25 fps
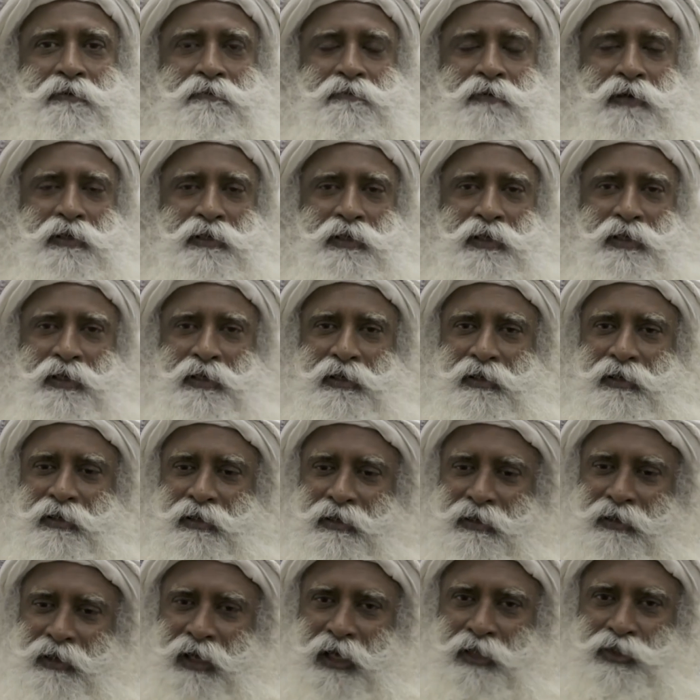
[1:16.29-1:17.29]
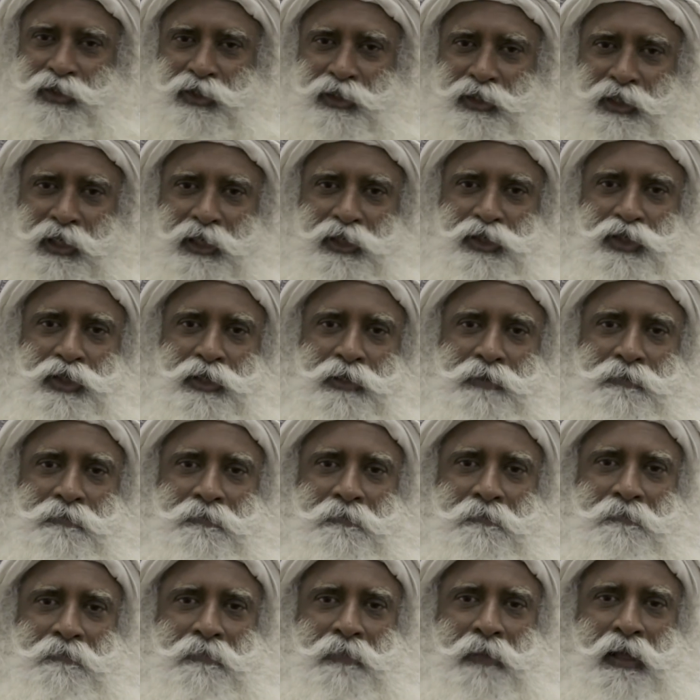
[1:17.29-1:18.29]
for the larger nation.
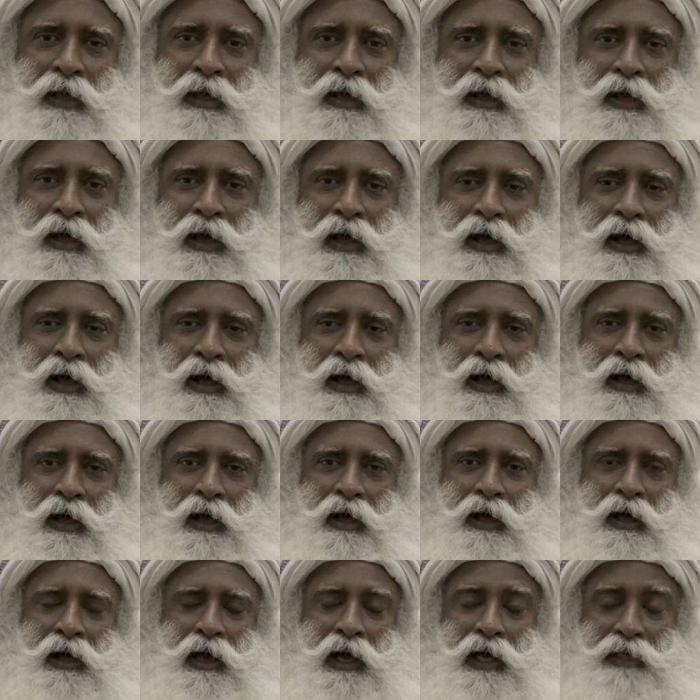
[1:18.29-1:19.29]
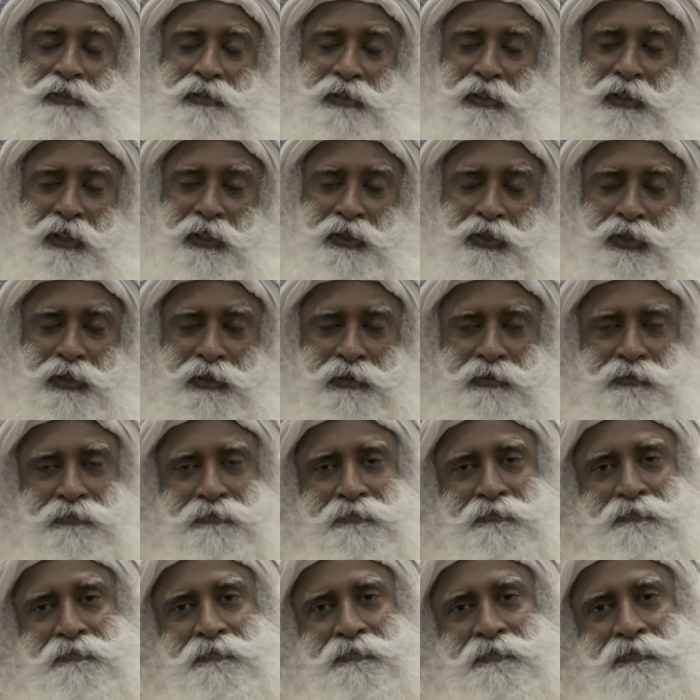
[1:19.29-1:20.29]
As a nation,
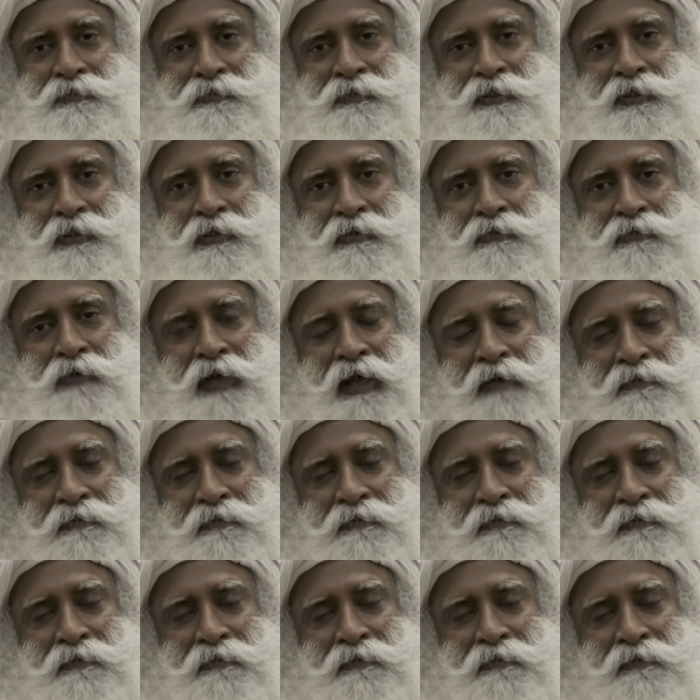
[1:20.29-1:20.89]
we